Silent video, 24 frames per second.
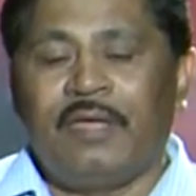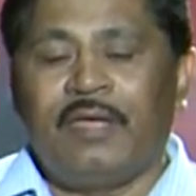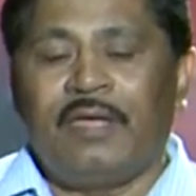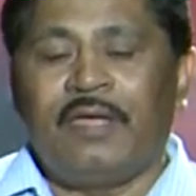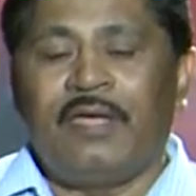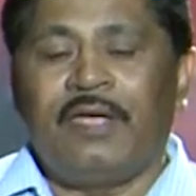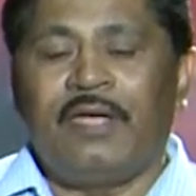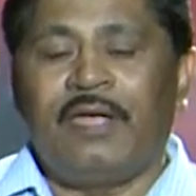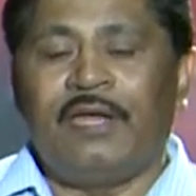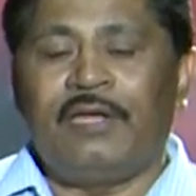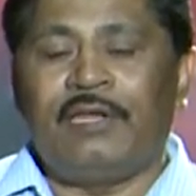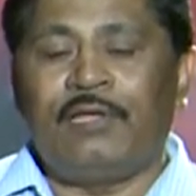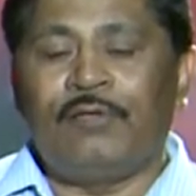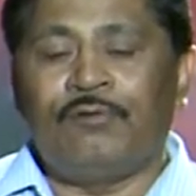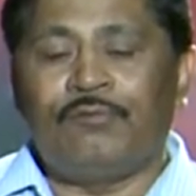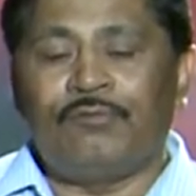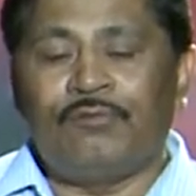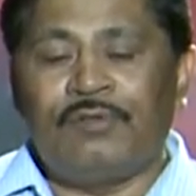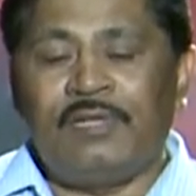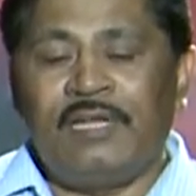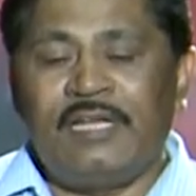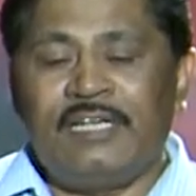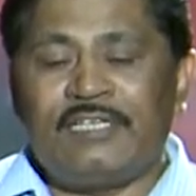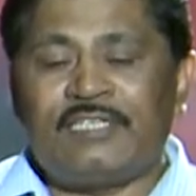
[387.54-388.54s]
It
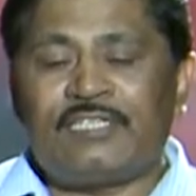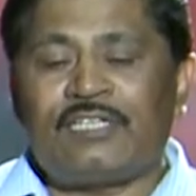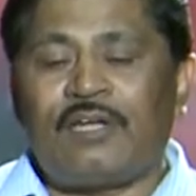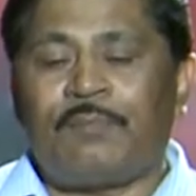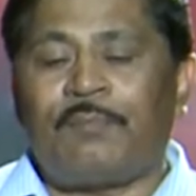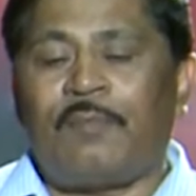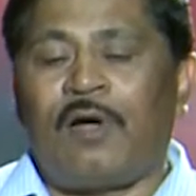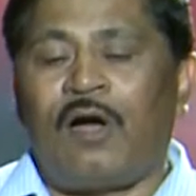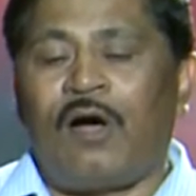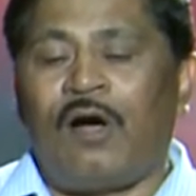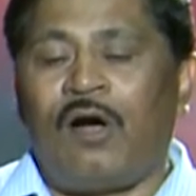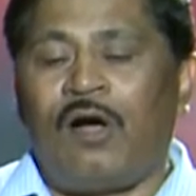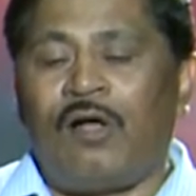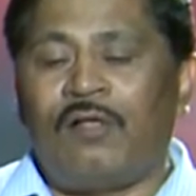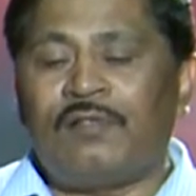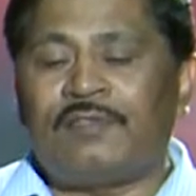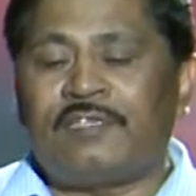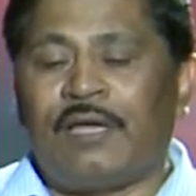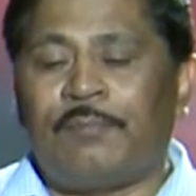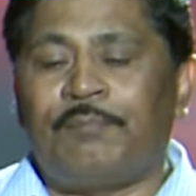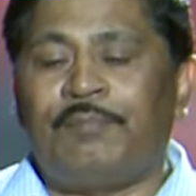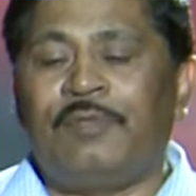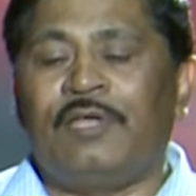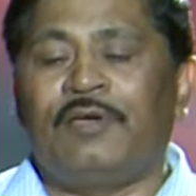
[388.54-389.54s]
includes list of all
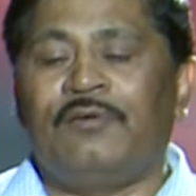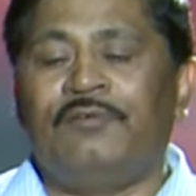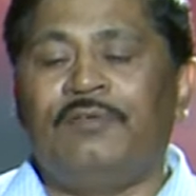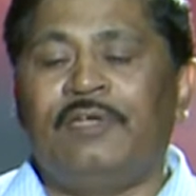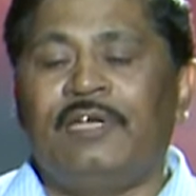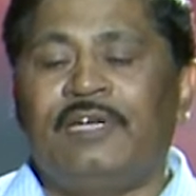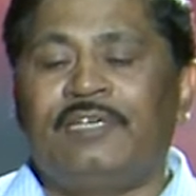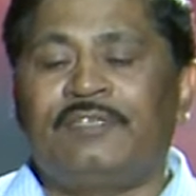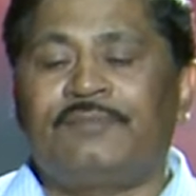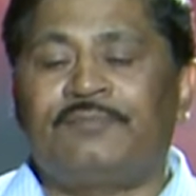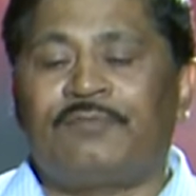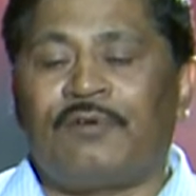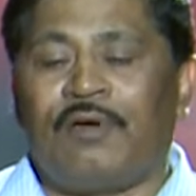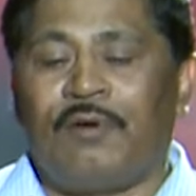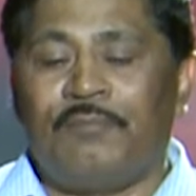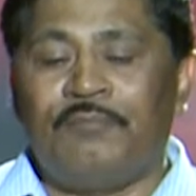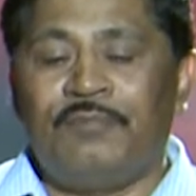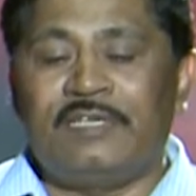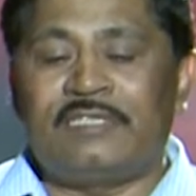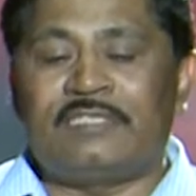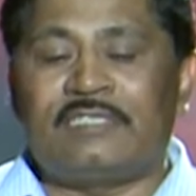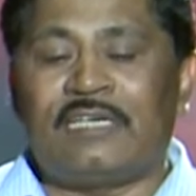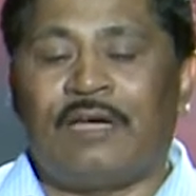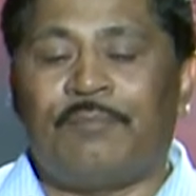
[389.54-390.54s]
sampling units from
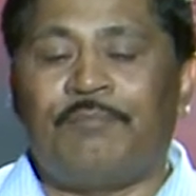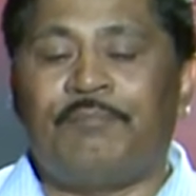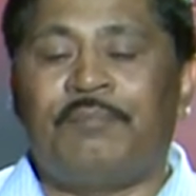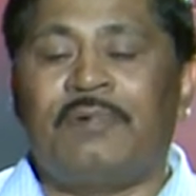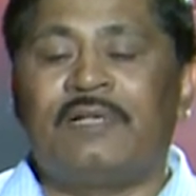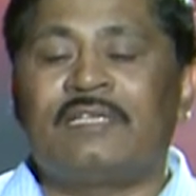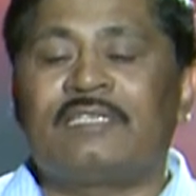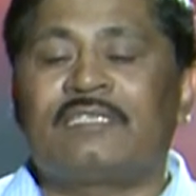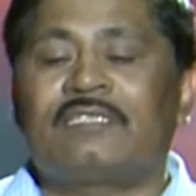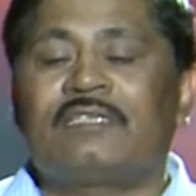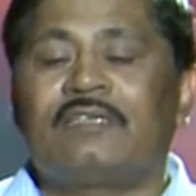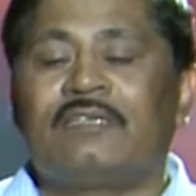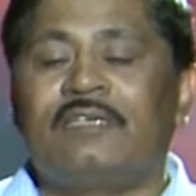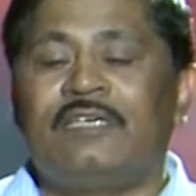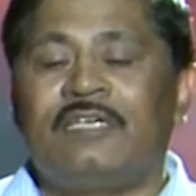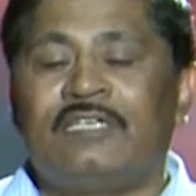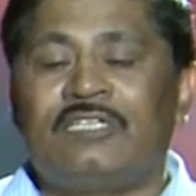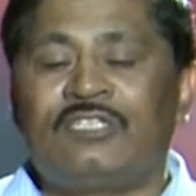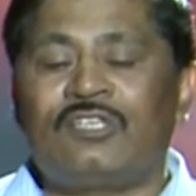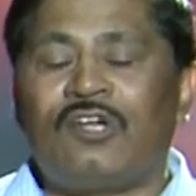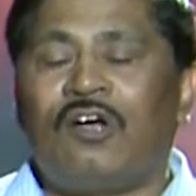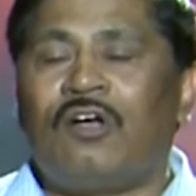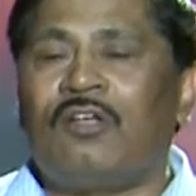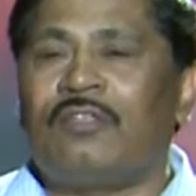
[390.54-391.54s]
which samples is
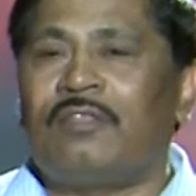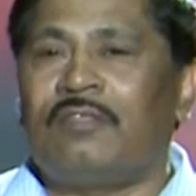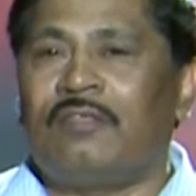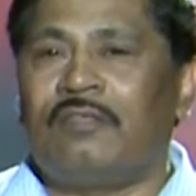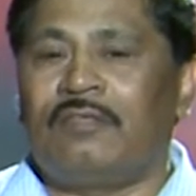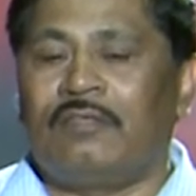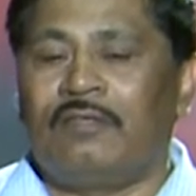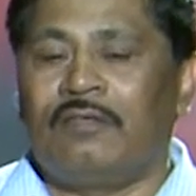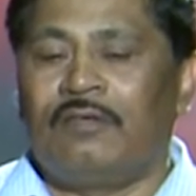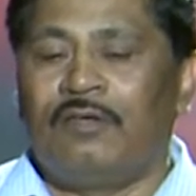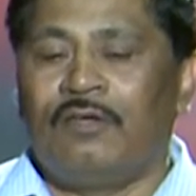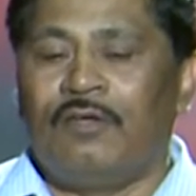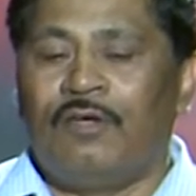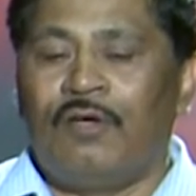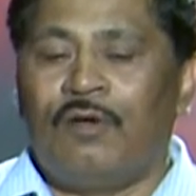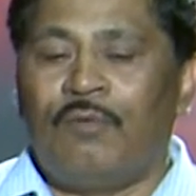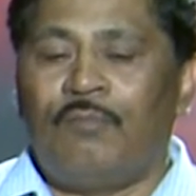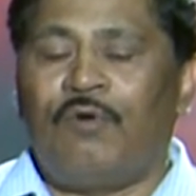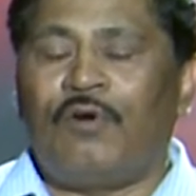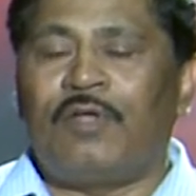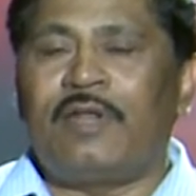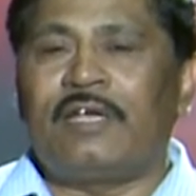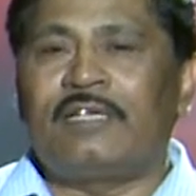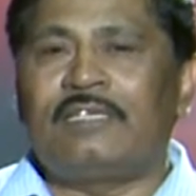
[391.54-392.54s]
drawn.
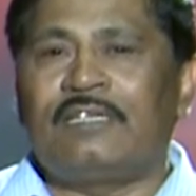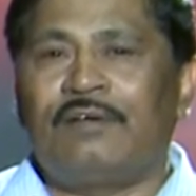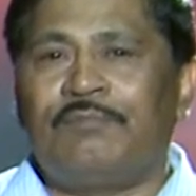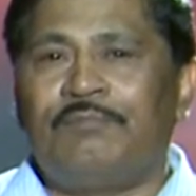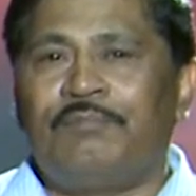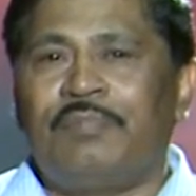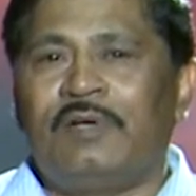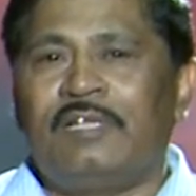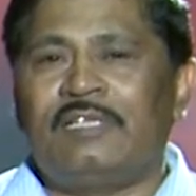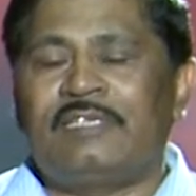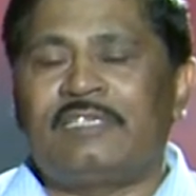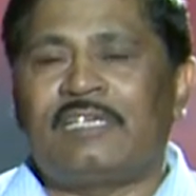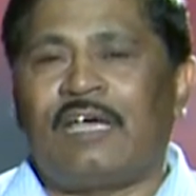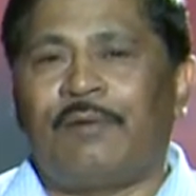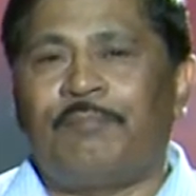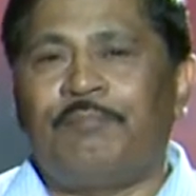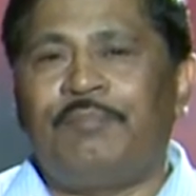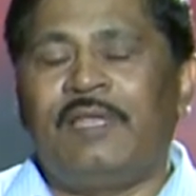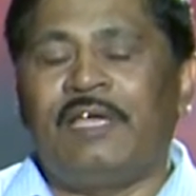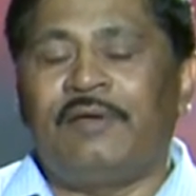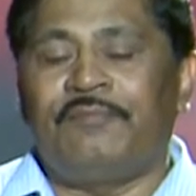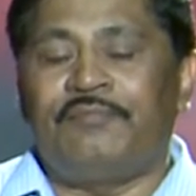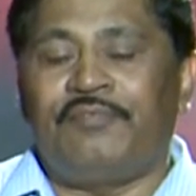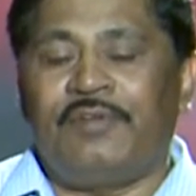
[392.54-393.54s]
For example,
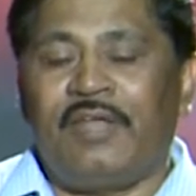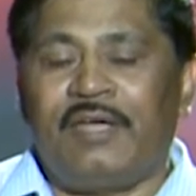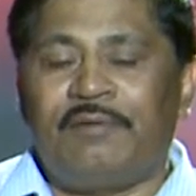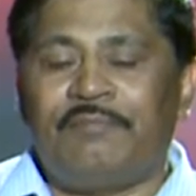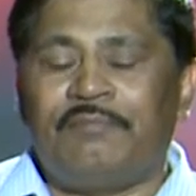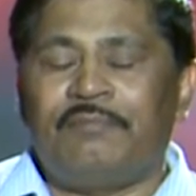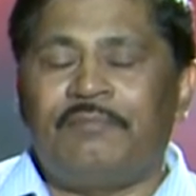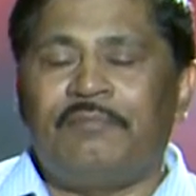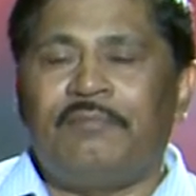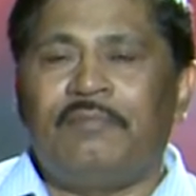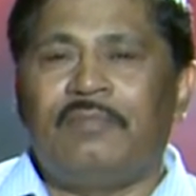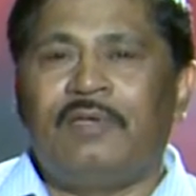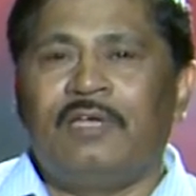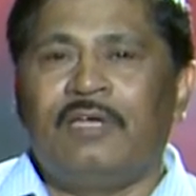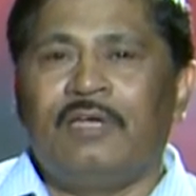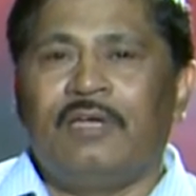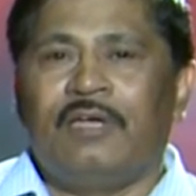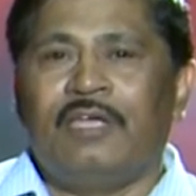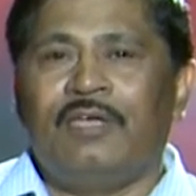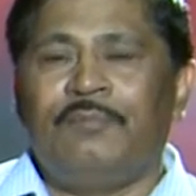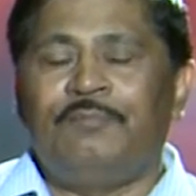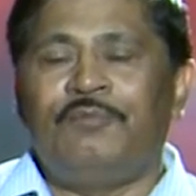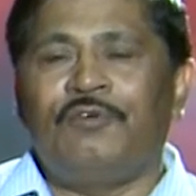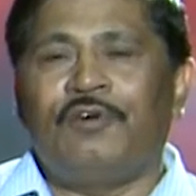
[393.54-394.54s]
sampling frame,
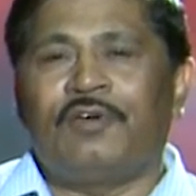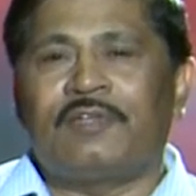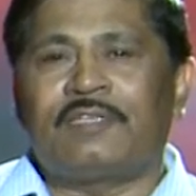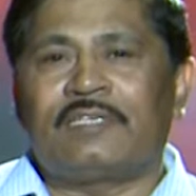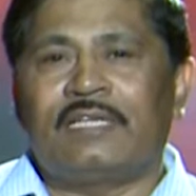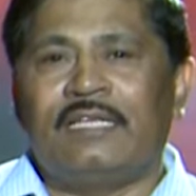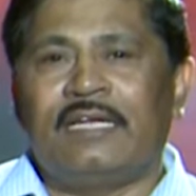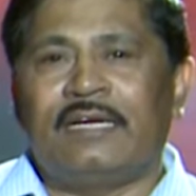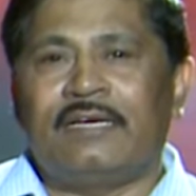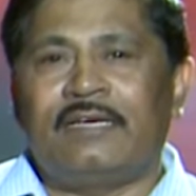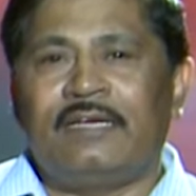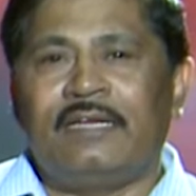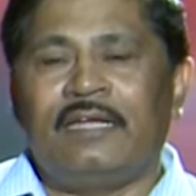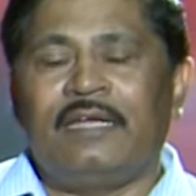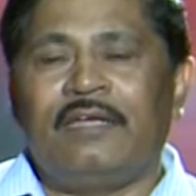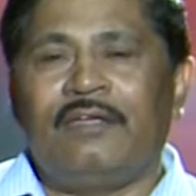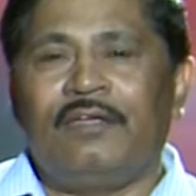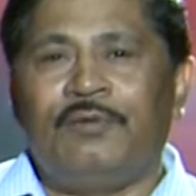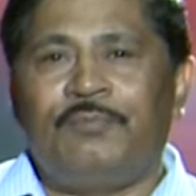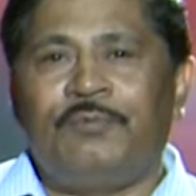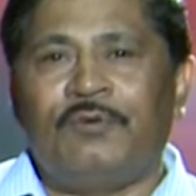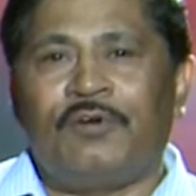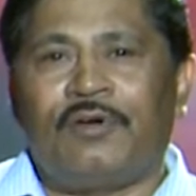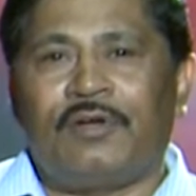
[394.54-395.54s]
if you
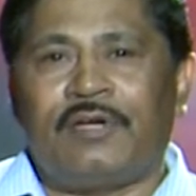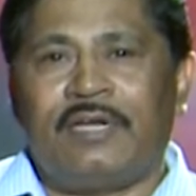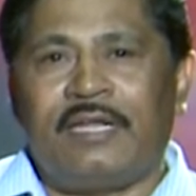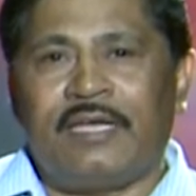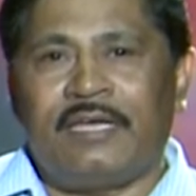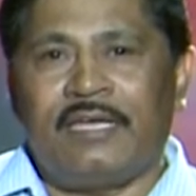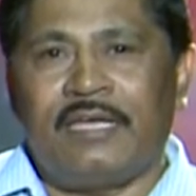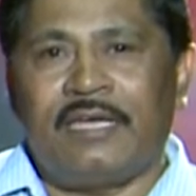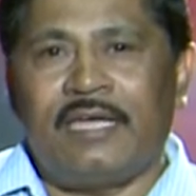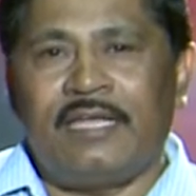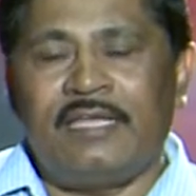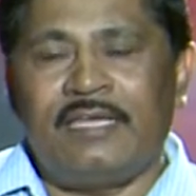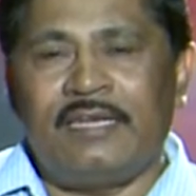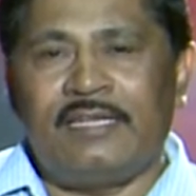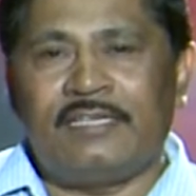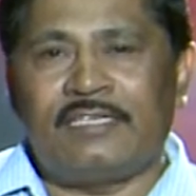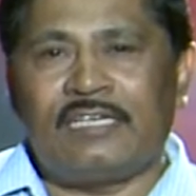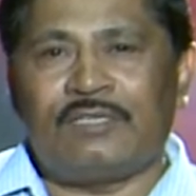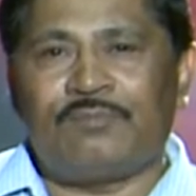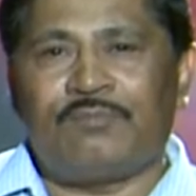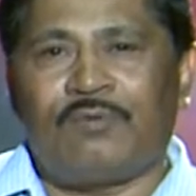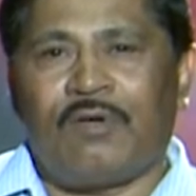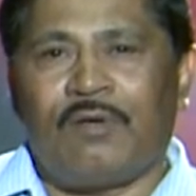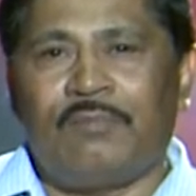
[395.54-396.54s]
are taking any
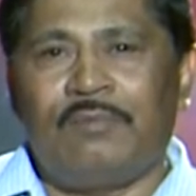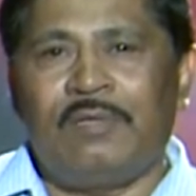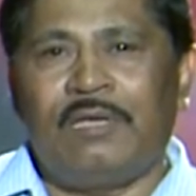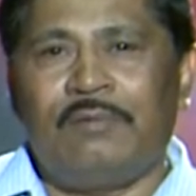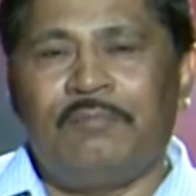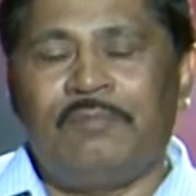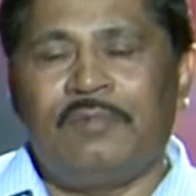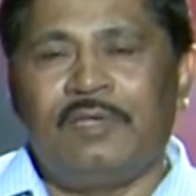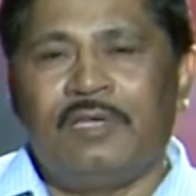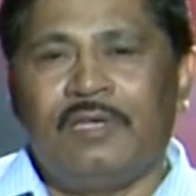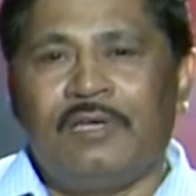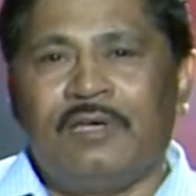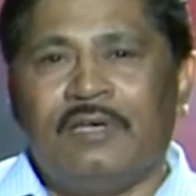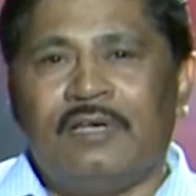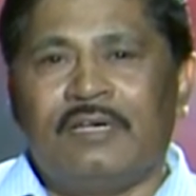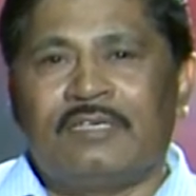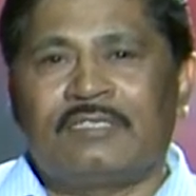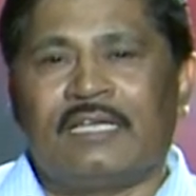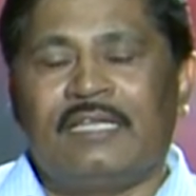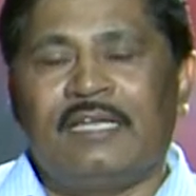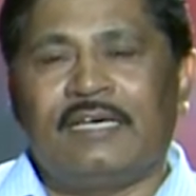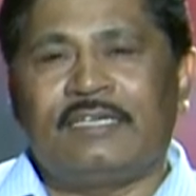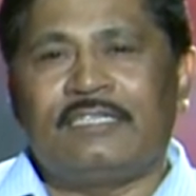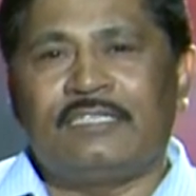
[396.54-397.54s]
research problem,
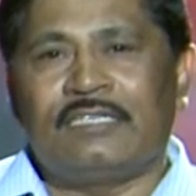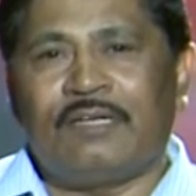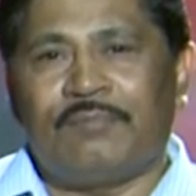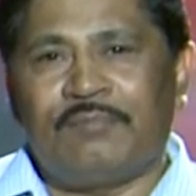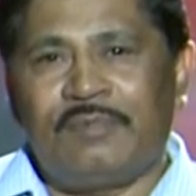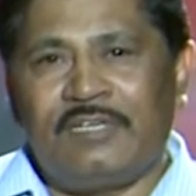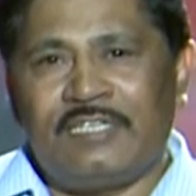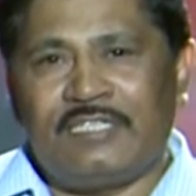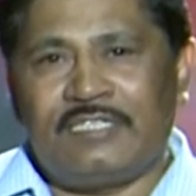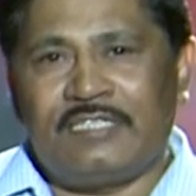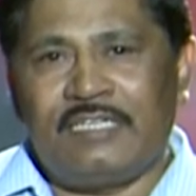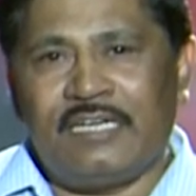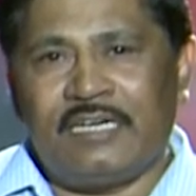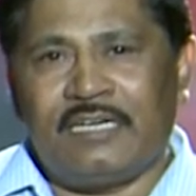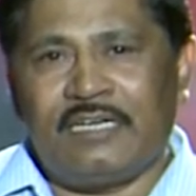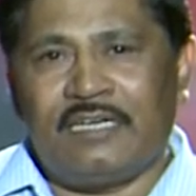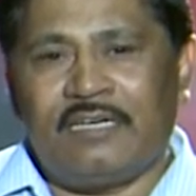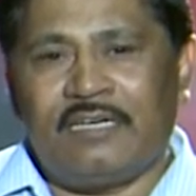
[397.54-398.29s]
selection of district